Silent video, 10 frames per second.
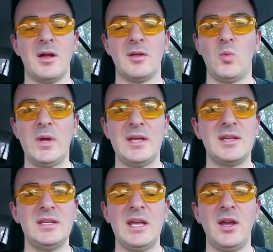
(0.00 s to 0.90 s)

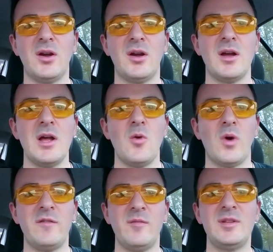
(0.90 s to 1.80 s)
week, year?
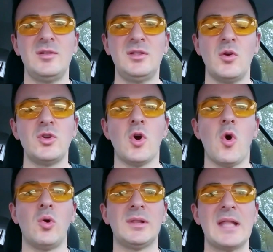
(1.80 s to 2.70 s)
What have you been doing your
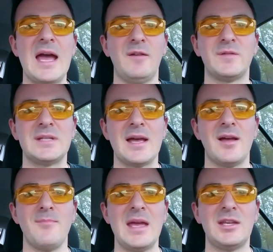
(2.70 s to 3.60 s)
whole life
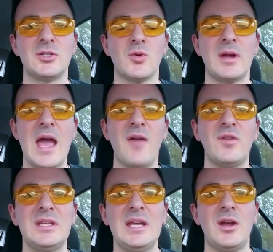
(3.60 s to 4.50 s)
to make sure
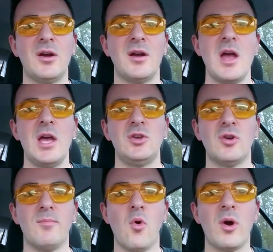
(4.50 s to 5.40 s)
every year
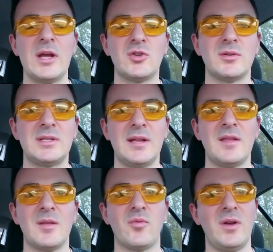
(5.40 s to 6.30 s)
you're more interesting
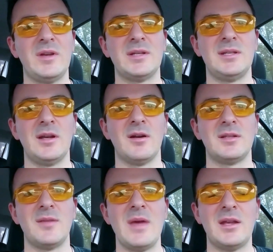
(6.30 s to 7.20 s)
than the previous year?
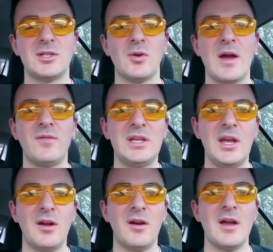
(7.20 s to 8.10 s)
To make sure every
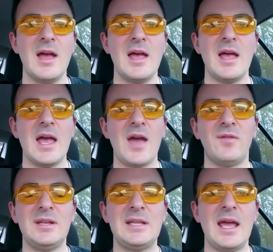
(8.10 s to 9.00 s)
year,
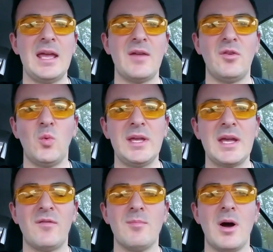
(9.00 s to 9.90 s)
every day, every
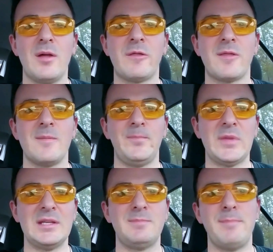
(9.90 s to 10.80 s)
week, every month
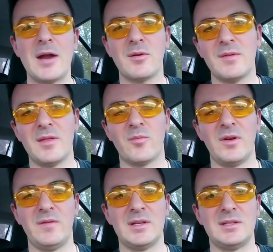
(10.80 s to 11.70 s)
is better than the
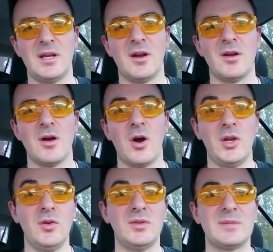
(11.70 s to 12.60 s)
previous year? Are
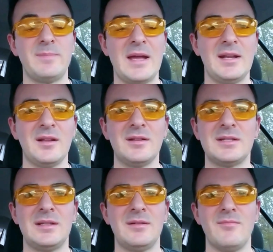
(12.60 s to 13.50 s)
you spending
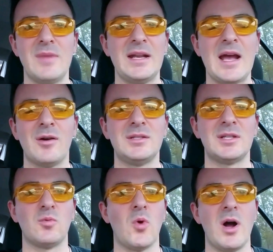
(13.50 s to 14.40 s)
many hours
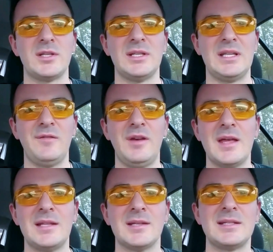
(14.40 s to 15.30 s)
just watching TV
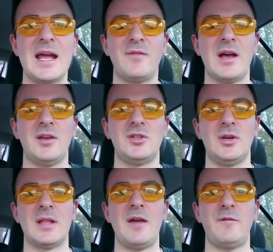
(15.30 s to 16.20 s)
that doesn't add value
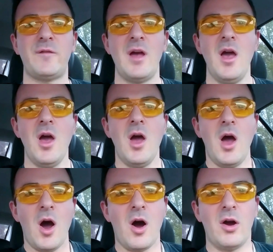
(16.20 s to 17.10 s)
to your
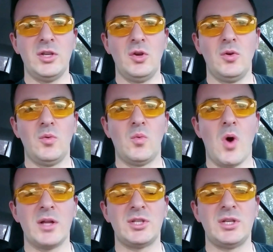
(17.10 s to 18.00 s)
life? Are you
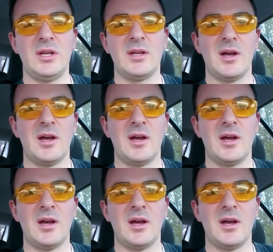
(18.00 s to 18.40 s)
watching